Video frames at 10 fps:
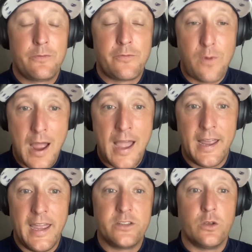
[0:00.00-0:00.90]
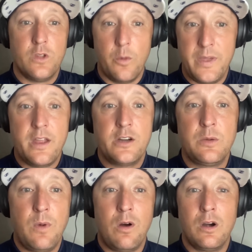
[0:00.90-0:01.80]
Friday, so they'll be there
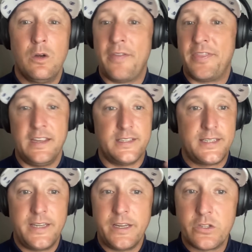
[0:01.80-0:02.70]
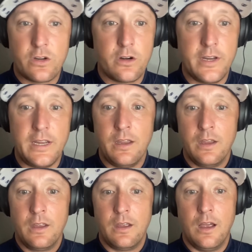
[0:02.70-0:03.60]
tomorrow. I think it's 6:30
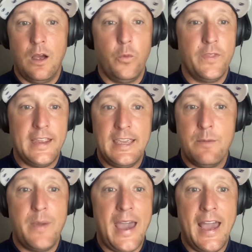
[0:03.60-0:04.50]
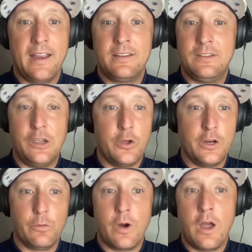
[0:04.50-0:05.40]
when they get back to go
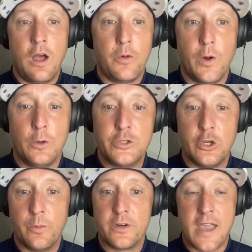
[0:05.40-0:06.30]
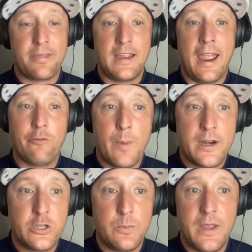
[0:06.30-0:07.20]
to Roll Tumors. I think
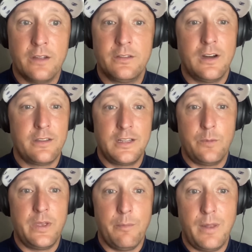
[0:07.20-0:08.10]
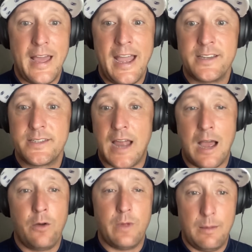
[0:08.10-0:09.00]
everybody should be out there. I think that'd be a blast.
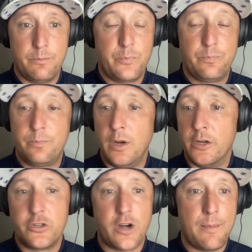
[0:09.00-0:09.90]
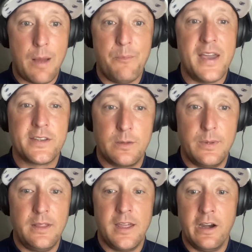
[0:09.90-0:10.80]
I'm going to try my best to
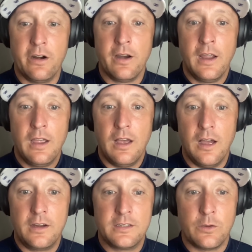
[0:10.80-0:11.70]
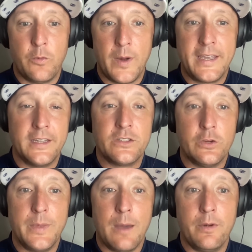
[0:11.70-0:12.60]
be there because I want my kids
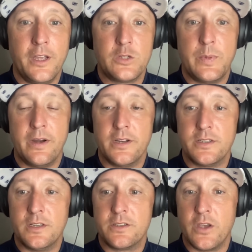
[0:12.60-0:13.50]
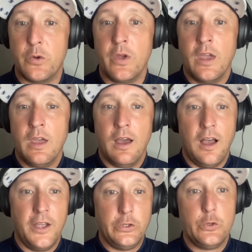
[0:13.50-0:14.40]
to be able to experience it. So
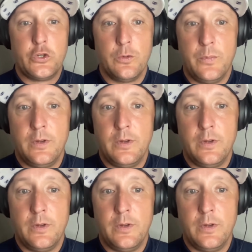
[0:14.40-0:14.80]
you should